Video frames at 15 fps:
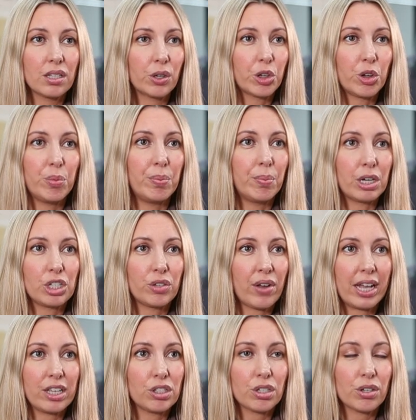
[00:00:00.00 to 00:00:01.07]
It could have been much
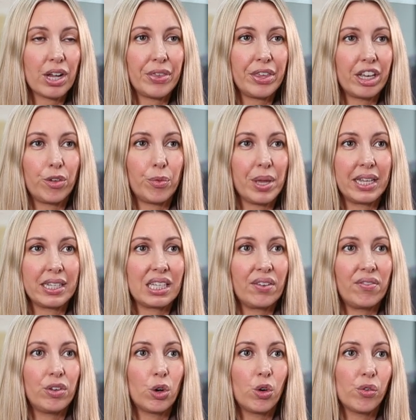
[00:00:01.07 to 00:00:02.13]
faster. I think we had
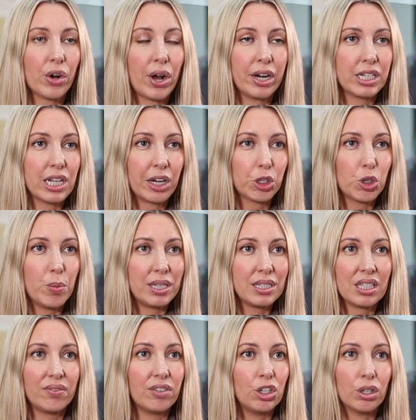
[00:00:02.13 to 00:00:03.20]
given over our documents
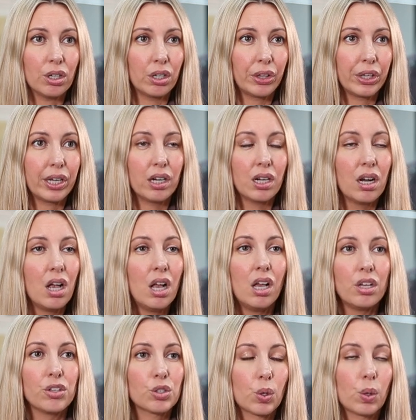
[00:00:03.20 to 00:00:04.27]
even earlier.
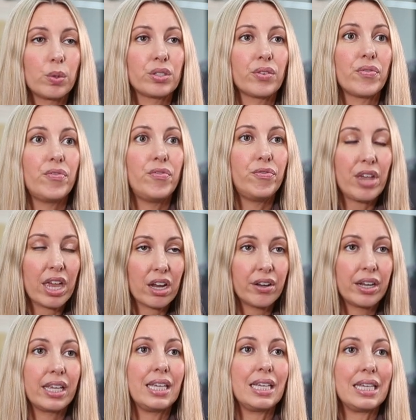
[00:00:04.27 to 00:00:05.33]
So it was a
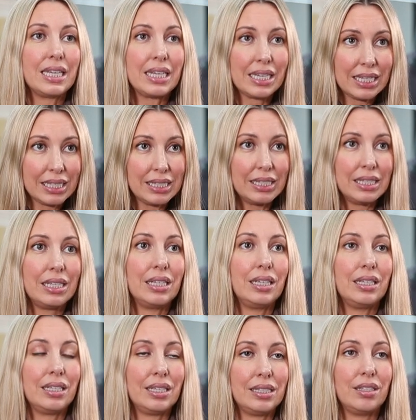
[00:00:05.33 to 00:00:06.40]
very easy,
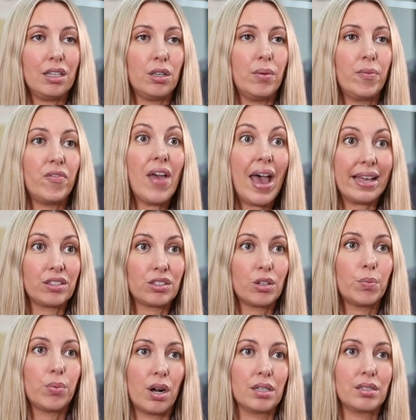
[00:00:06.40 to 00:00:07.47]
easy, fast
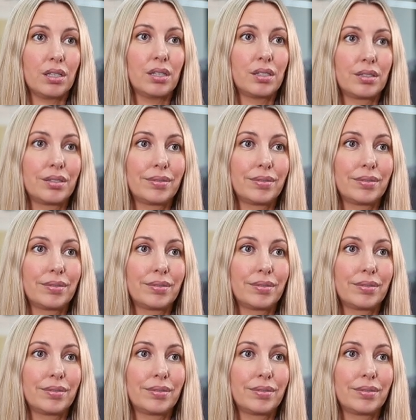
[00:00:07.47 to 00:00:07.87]
process?